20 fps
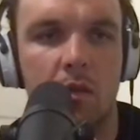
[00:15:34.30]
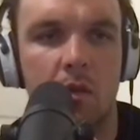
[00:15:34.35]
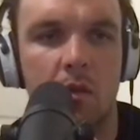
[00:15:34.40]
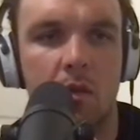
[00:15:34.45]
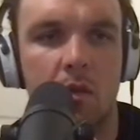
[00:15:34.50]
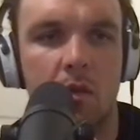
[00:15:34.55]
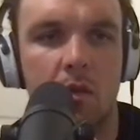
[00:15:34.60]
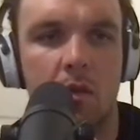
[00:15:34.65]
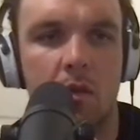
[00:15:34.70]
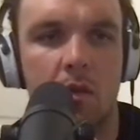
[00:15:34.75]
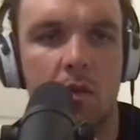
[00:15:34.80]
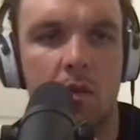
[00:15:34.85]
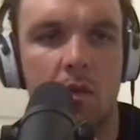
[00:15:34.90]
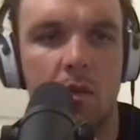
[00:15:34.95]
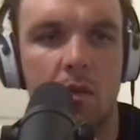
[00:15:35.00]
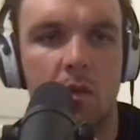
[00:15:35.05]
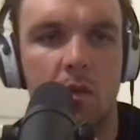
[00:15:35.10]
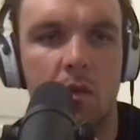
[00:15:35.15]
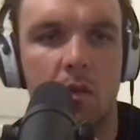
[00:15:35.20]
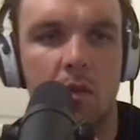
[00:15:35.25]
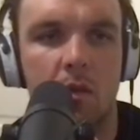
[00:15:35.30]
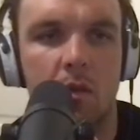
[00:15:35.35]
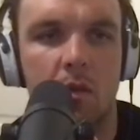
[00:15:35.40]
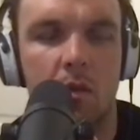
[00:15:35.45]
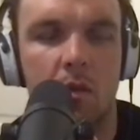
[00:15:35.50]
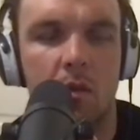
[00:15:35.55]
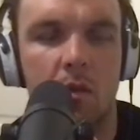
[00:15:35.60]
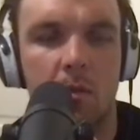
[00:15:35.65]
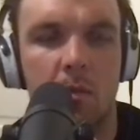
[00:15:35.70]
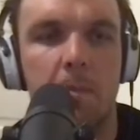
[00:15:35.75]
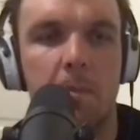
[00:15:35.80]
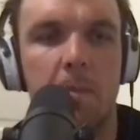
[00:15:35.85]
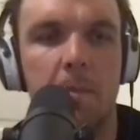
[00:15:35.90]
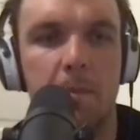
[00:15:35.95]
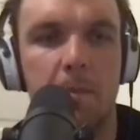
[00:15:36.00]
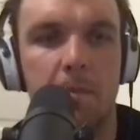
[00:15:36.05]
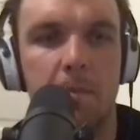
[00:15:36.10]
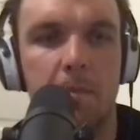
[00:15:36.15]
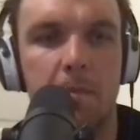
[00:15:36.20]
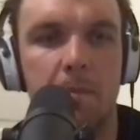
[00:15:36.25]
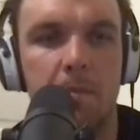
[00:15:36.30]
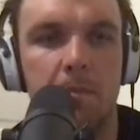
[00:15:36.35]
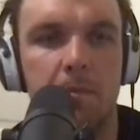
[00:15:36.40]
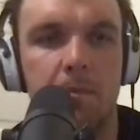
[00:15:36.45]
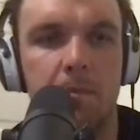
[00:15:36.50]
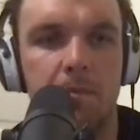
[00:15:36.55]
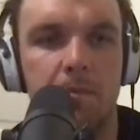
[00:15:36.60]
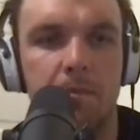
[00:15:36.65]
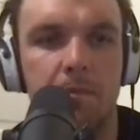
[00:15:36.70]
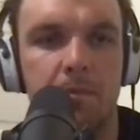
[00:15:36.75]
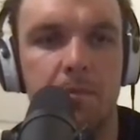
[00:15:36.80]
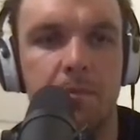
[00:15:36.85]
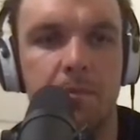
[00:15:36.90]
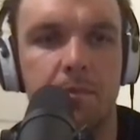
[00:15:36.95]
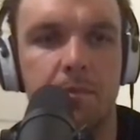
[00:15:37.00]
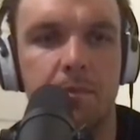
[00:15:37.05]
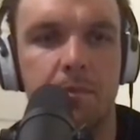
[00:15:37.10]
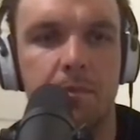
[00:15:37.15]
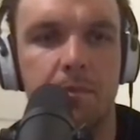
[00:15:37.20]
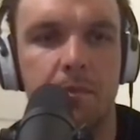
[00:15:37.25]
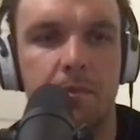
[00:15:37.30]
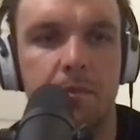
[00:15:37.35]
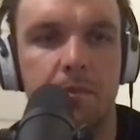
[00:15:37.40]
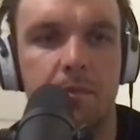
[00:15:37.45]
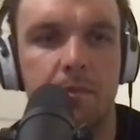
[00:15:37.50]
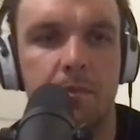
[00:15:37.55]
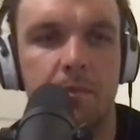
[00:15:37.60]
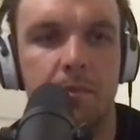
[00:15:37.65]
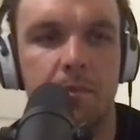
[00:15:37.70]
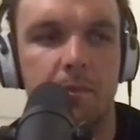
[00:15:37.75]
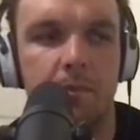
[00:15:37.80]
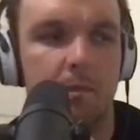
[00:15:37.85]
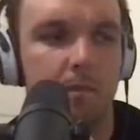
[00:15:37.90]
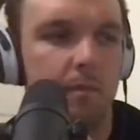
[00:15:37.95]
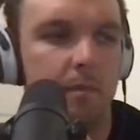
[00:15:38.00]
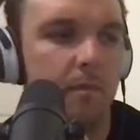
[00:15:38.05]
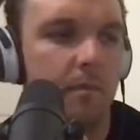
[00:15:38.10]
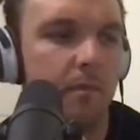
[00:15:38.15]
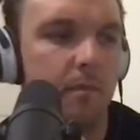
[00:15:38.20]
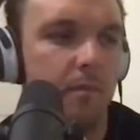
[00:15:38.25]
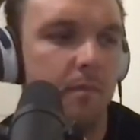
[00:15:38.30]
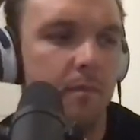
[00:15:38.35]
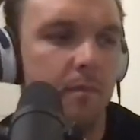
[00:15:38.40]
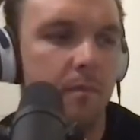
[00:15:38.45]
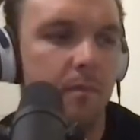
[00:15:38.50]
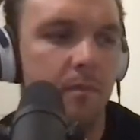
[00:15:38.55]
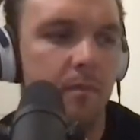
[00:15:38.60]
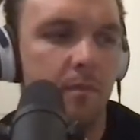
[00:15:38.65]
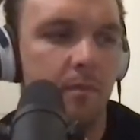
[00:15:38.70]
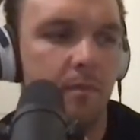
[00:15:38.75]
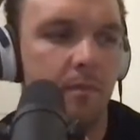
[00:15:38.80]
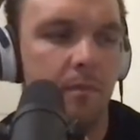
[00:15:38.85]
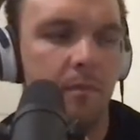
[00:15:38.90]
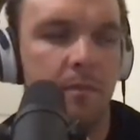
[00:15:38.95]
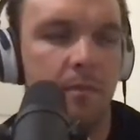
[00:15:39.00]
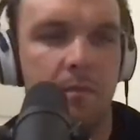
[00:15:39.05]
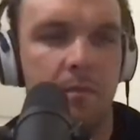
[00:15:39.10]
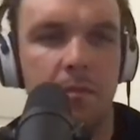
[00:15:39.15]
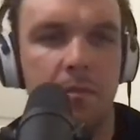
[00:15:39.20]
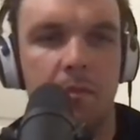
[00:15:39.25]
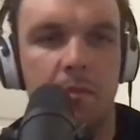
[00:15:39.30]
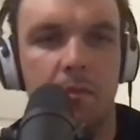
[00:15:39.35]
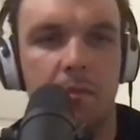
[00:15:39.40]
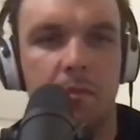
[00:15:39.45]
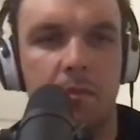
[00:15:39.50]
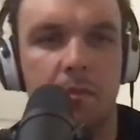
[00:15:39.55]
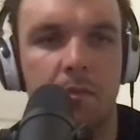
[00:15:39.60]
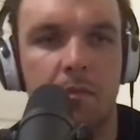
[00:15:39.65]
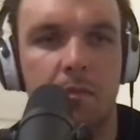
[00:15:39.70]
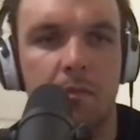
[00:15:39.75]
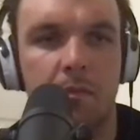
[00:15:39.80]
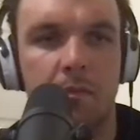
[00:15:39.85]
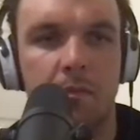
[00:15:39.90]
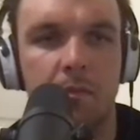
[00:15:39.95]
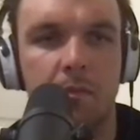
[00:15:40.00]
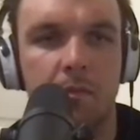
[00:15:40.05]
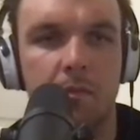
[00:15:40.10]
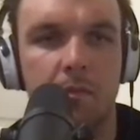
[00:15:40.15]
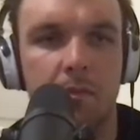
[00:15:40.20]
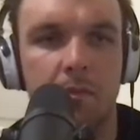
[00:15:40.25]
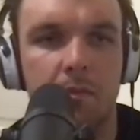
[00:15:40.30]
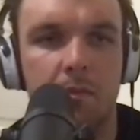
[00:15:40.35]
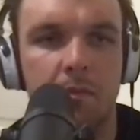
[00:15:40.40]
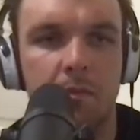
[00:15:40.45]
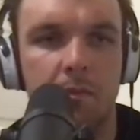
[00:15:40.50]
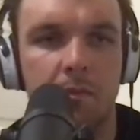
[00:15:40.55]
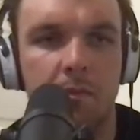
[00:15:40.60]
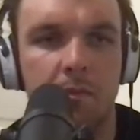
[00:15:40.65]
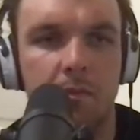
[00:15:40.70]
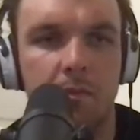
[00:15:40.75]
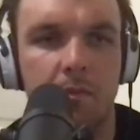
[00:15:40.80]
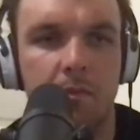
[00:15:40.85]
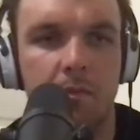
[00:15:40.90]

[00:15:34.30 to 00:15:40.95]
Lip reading: (not speaking)